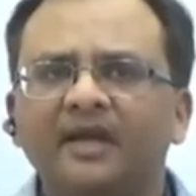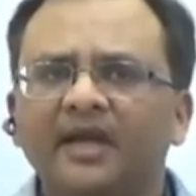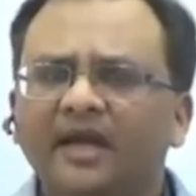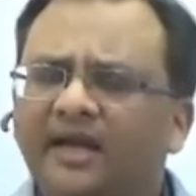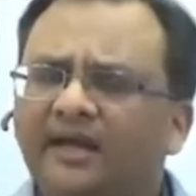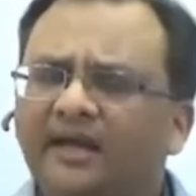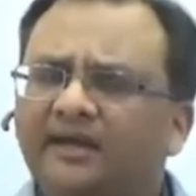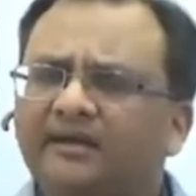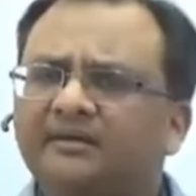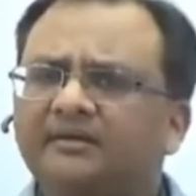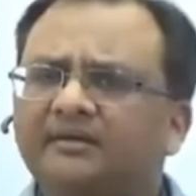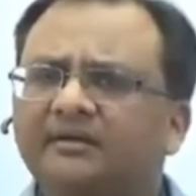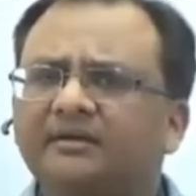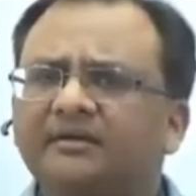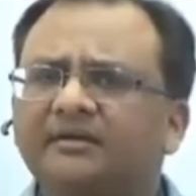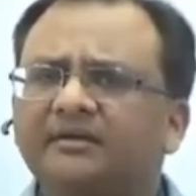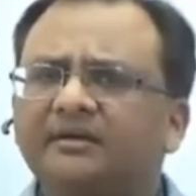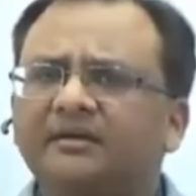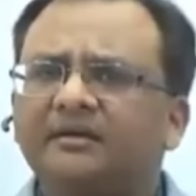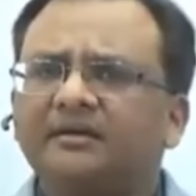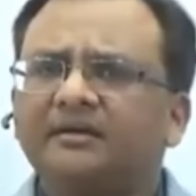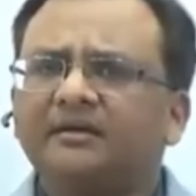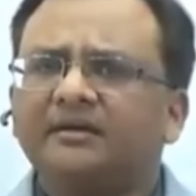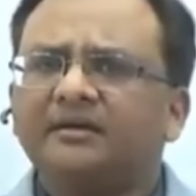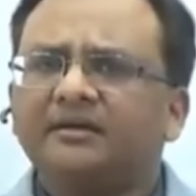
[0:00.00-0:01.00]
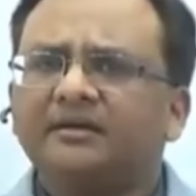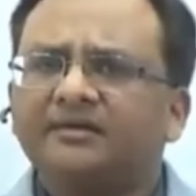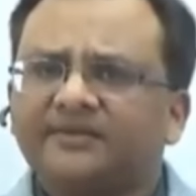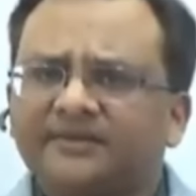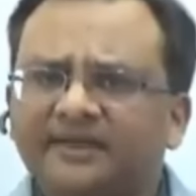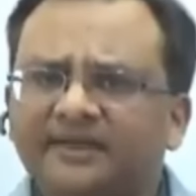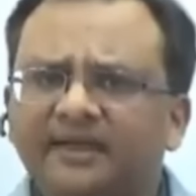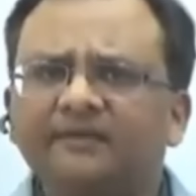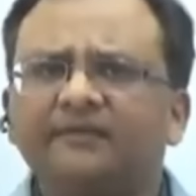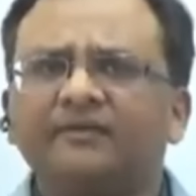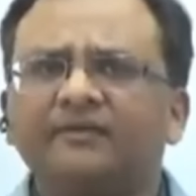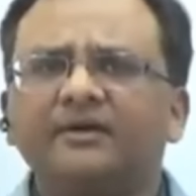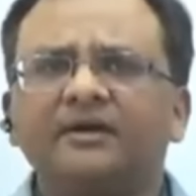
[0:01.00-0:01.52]
and
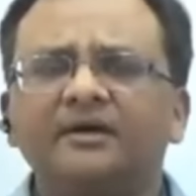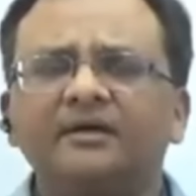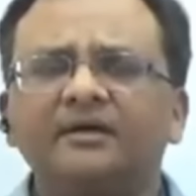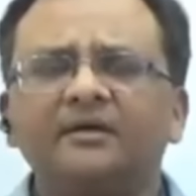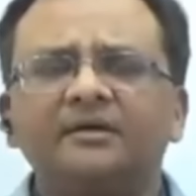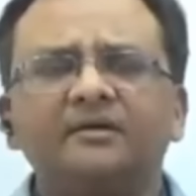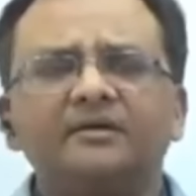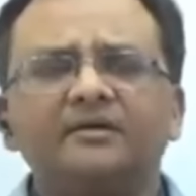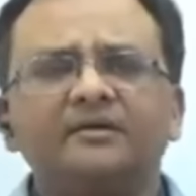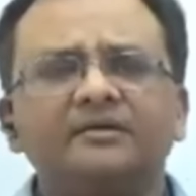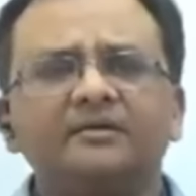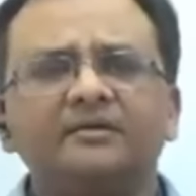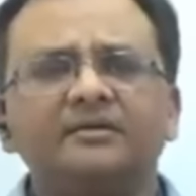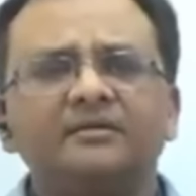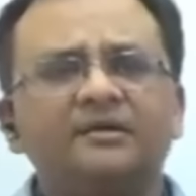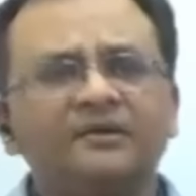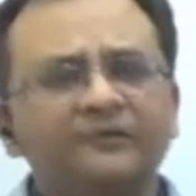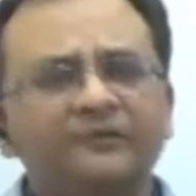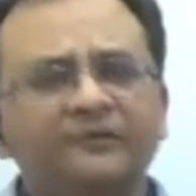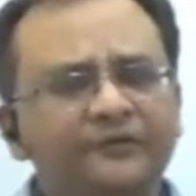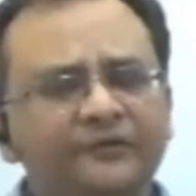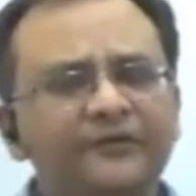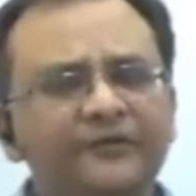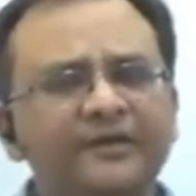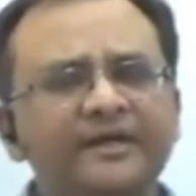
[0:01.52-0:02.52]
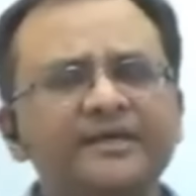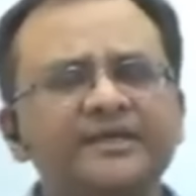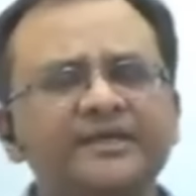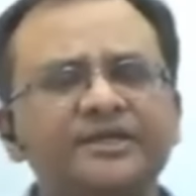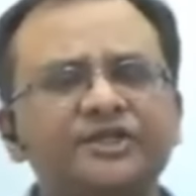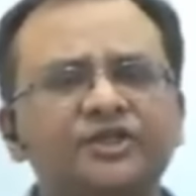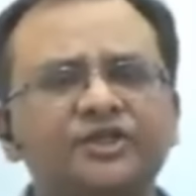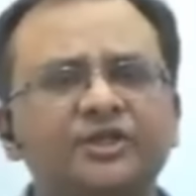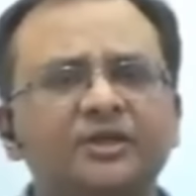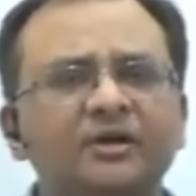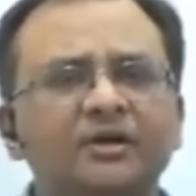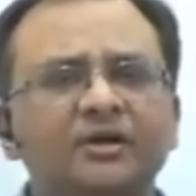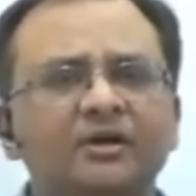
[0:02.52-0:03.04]
they were the
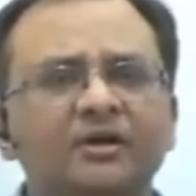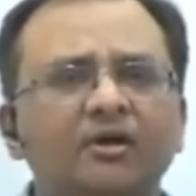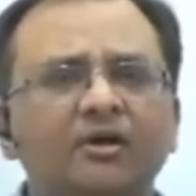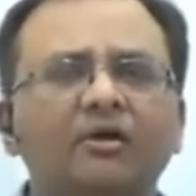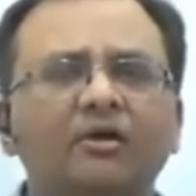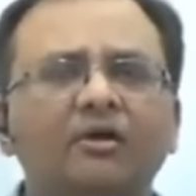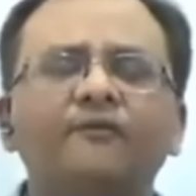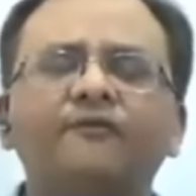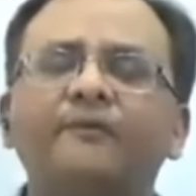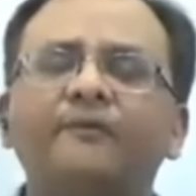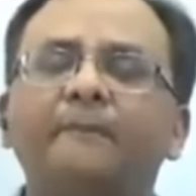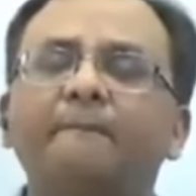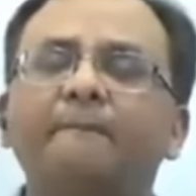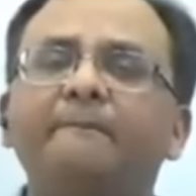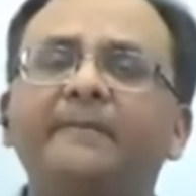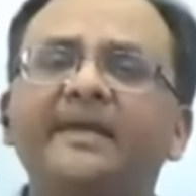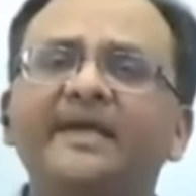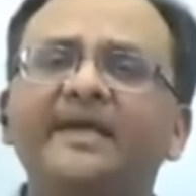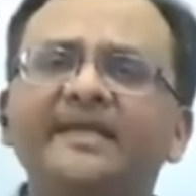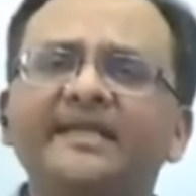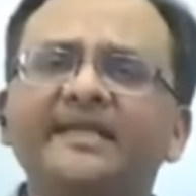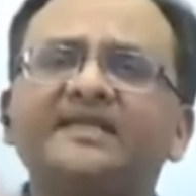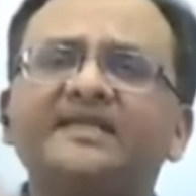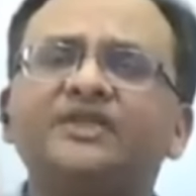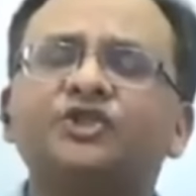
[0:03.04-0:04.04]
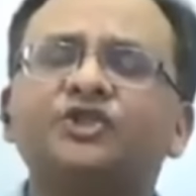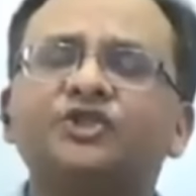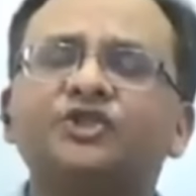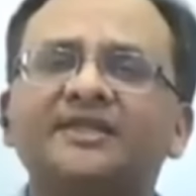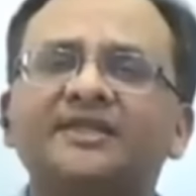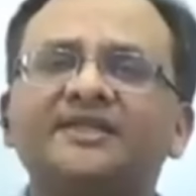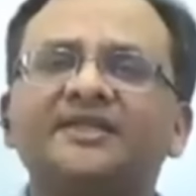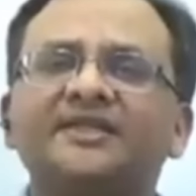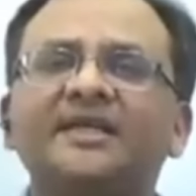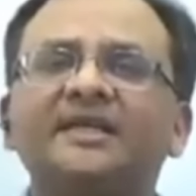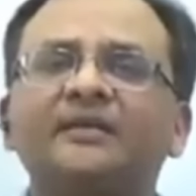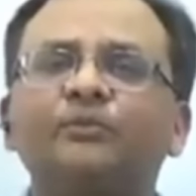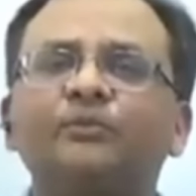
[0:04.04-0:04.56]
first of many
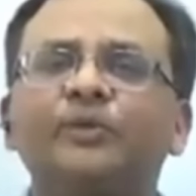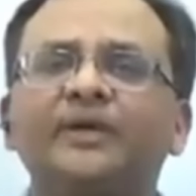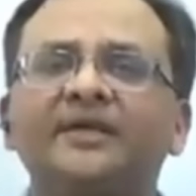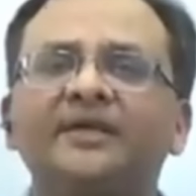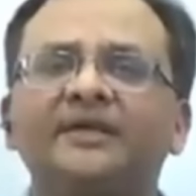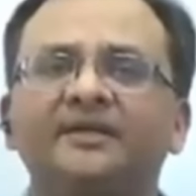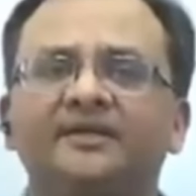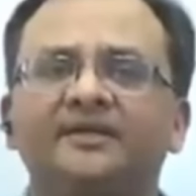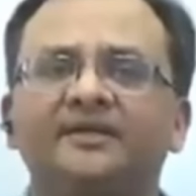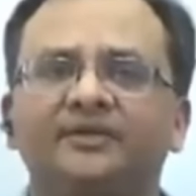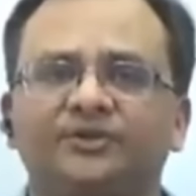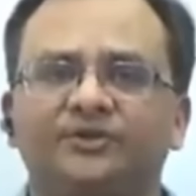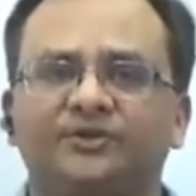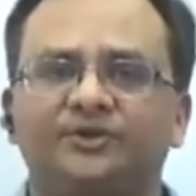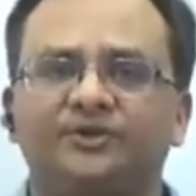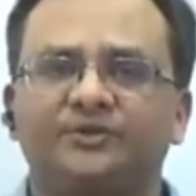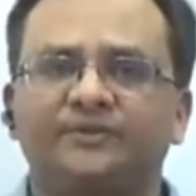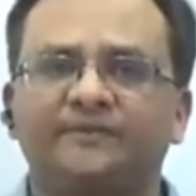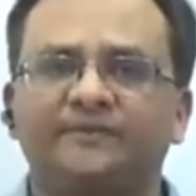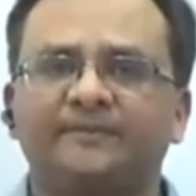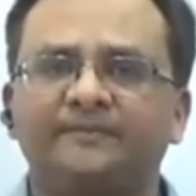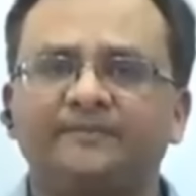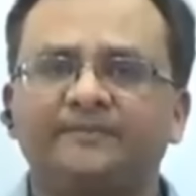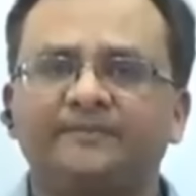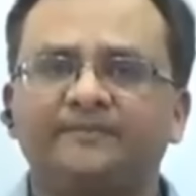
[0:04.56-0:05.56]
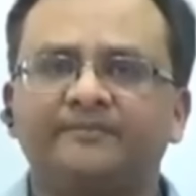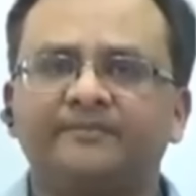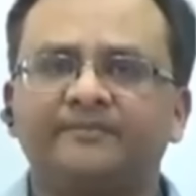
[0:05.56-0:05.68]
such invaders.